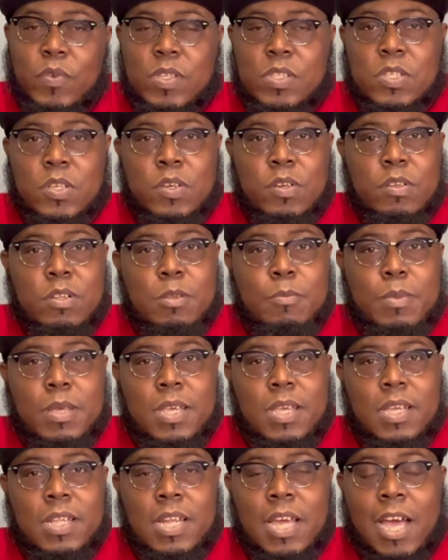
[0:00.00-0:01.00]
Return to
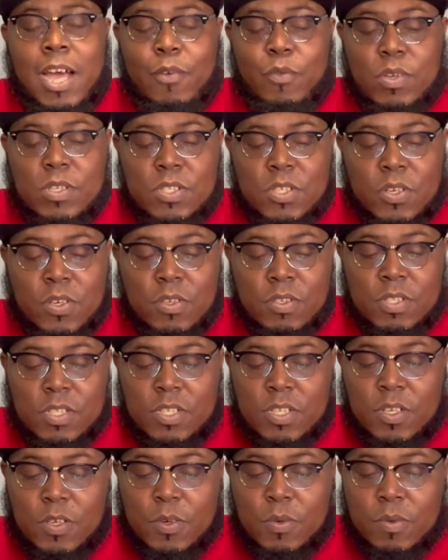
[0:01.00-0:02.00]
me and I return to
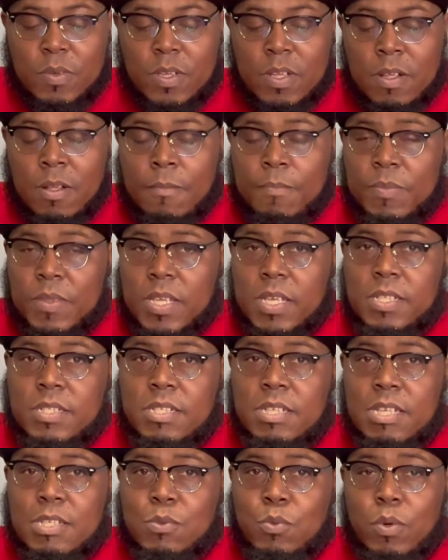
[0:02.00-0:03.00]
you. He
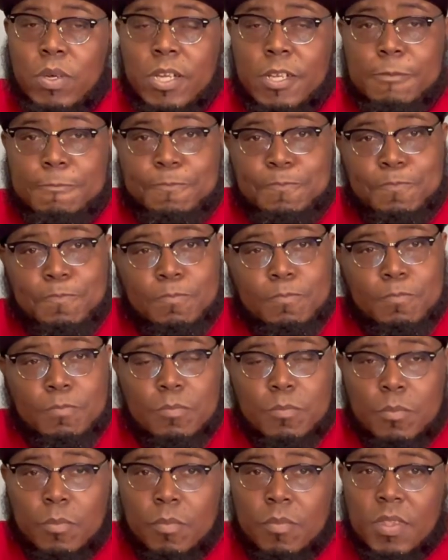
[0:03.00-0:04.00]
says what?
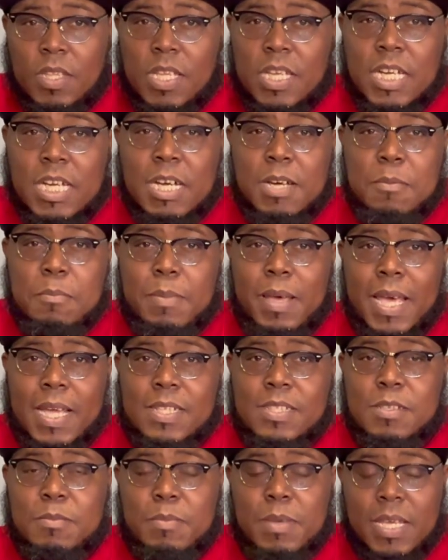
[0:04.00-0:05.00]
Come
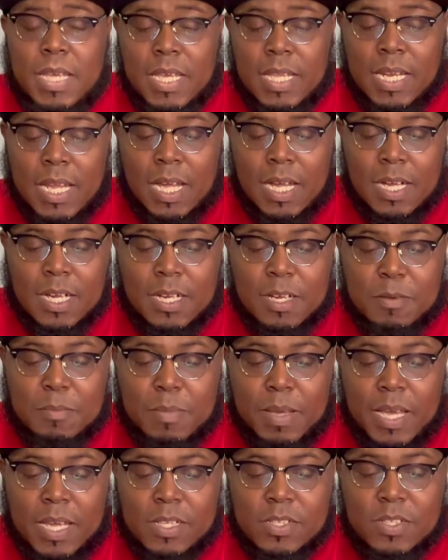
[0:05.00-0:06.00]
back to me and I'll come
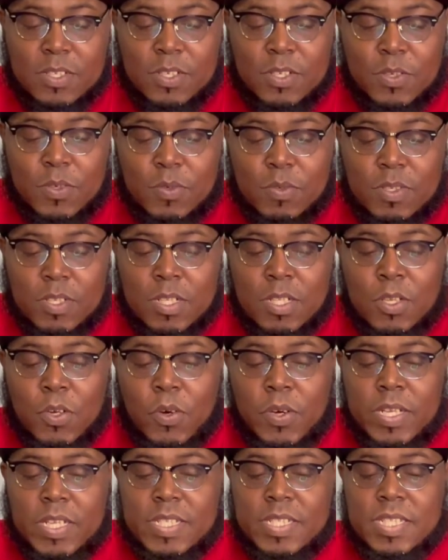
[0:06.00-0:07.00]
back to you. The
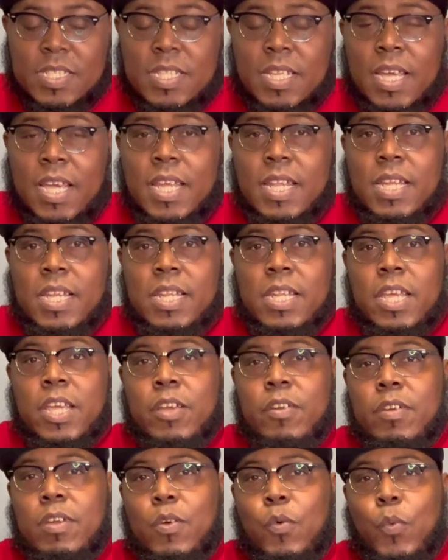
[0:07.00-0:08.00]
Lord is standing
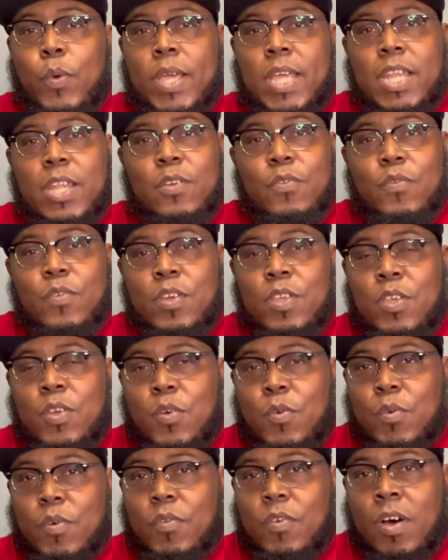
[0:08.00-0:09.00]
there and waiting for
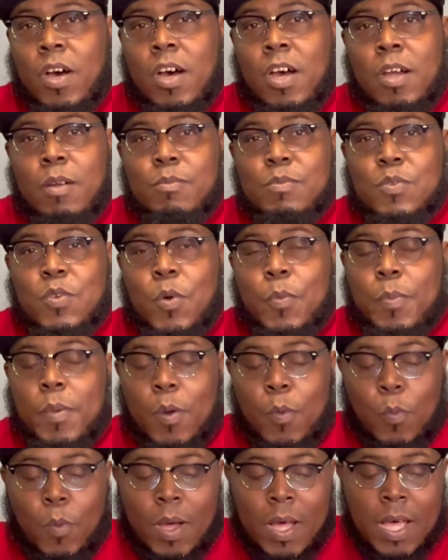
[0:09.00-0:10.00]
you with arms
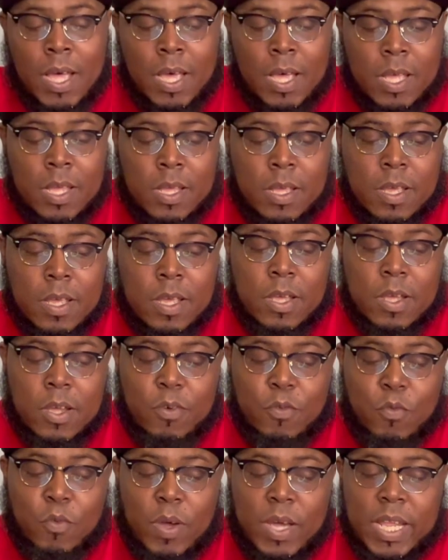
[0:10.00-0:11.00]
open wide,
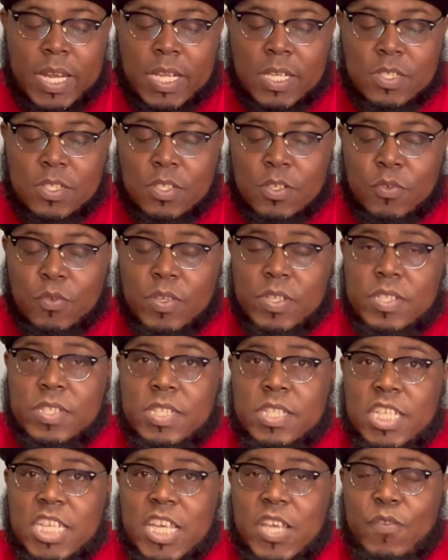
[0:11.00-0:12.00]
ready to
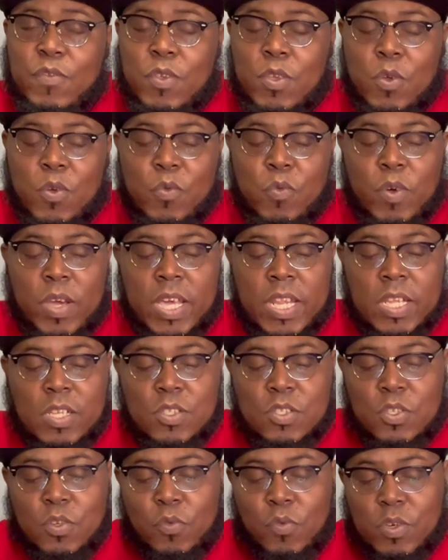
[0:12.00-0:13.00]
receive you,
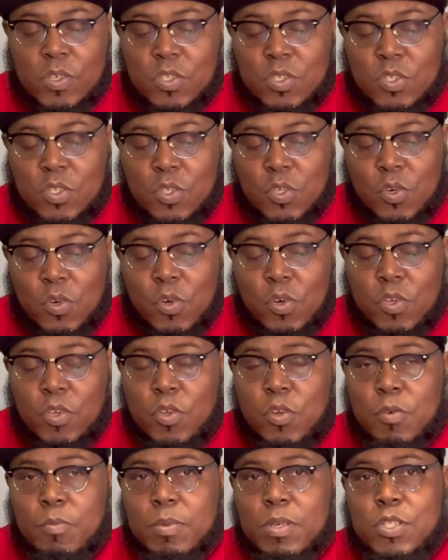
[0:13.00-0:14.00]
ready to restore
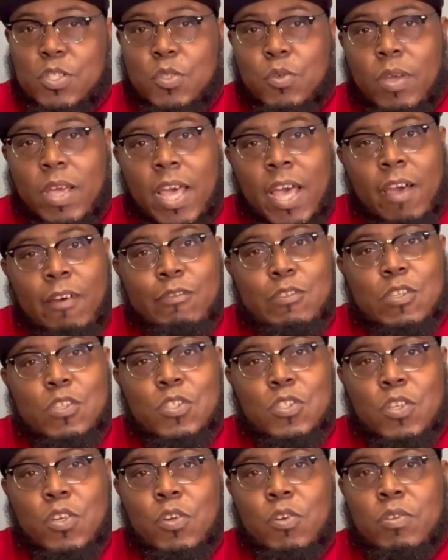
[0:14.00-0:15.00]
you, but you have to
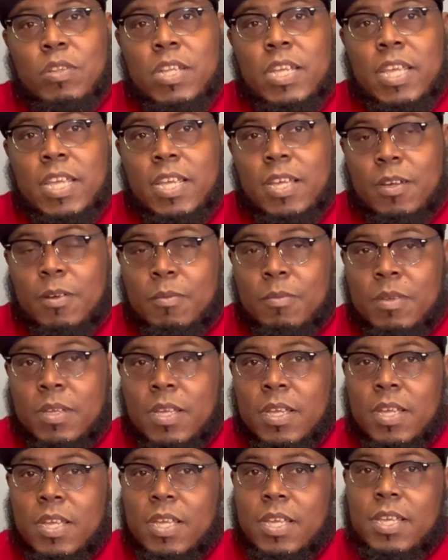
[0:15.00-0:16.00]
turn to him.
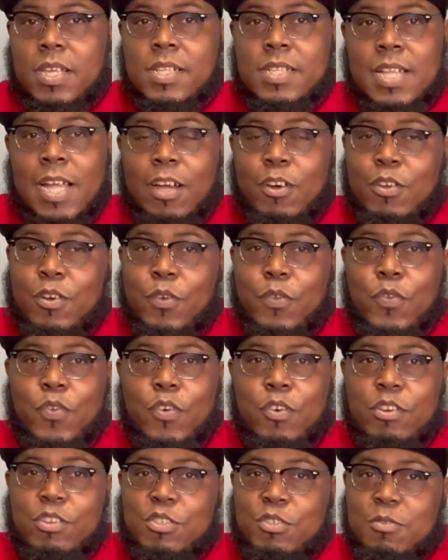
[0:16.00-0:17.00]
He's not going to
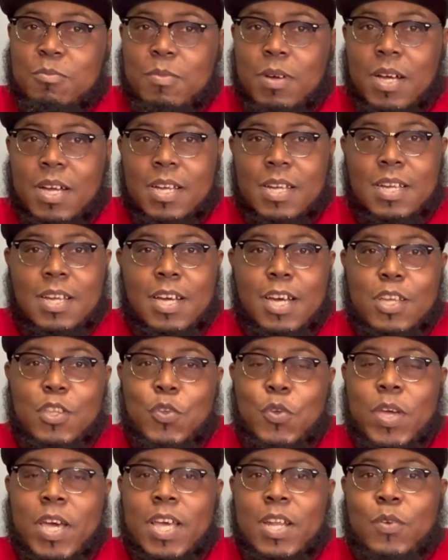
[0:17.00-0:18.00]
force you, my God.
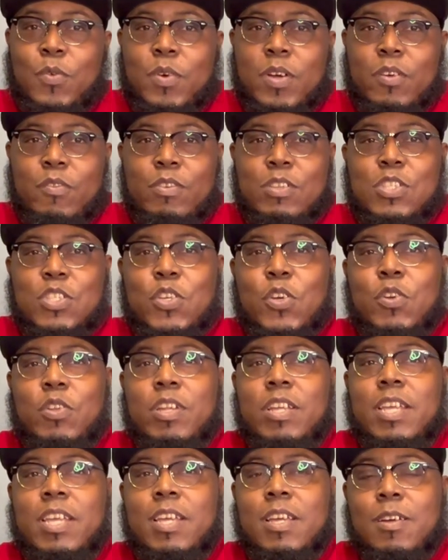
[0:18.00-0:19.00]
You got to what?
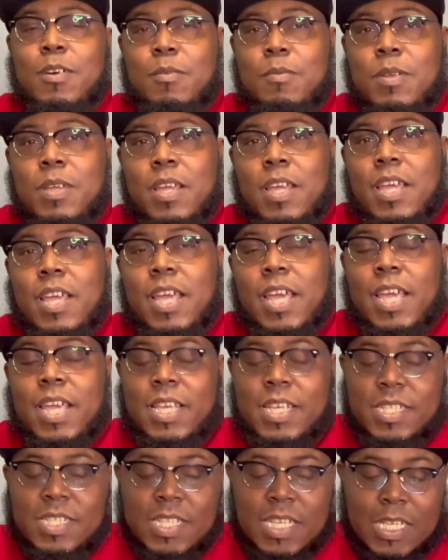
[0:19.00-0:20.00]
Return to him. And
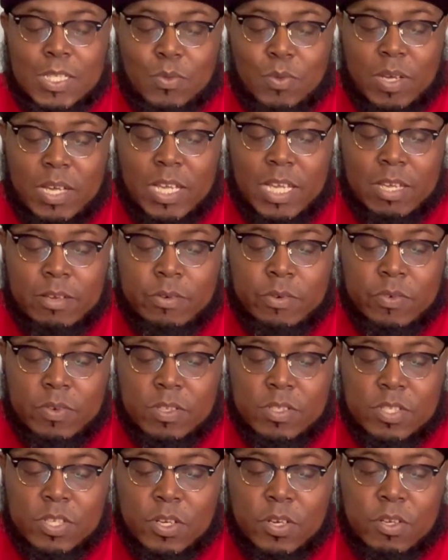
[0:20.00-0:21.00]
he says what? He will
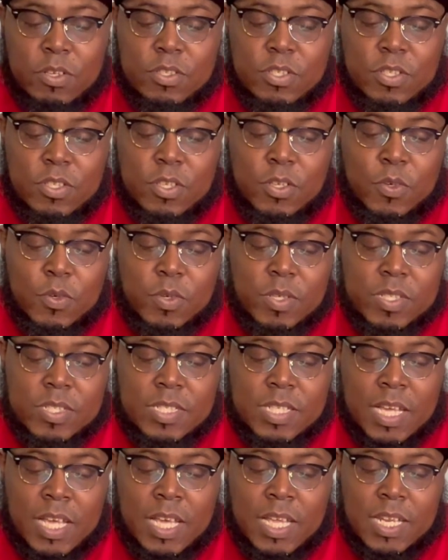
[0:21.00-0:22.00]
return to you. It's
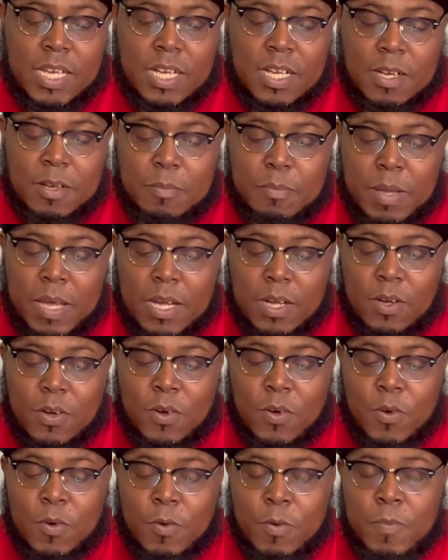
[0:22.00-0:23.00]
time to come back
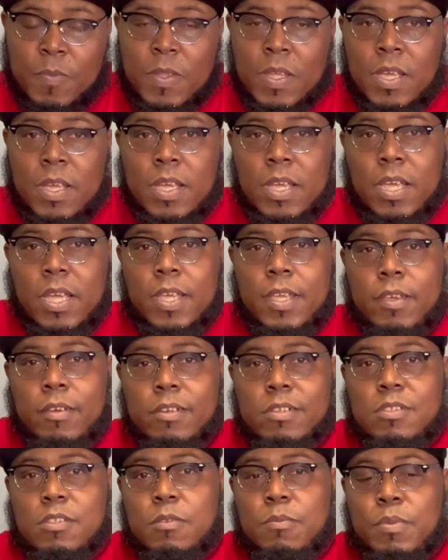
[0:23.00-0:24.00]
home. And
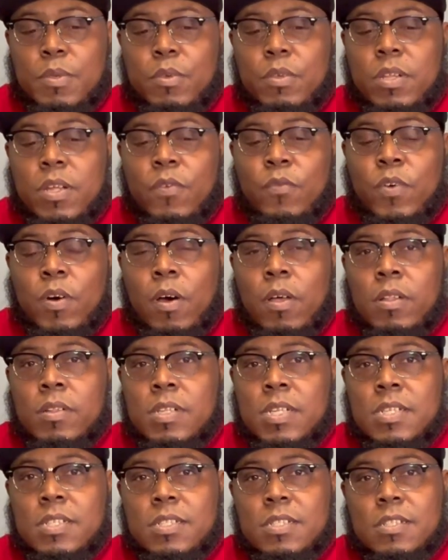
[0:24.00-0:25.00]
here's the beauty of all
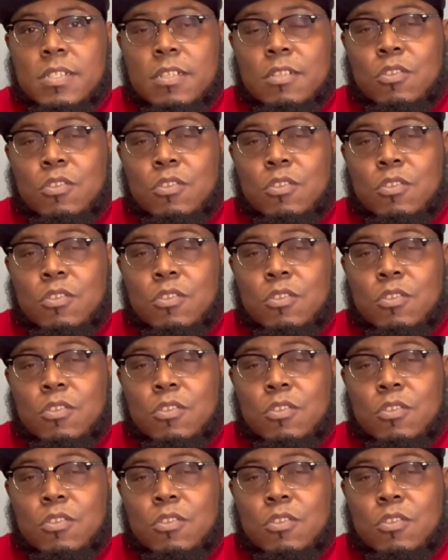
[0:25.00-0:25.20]
of this.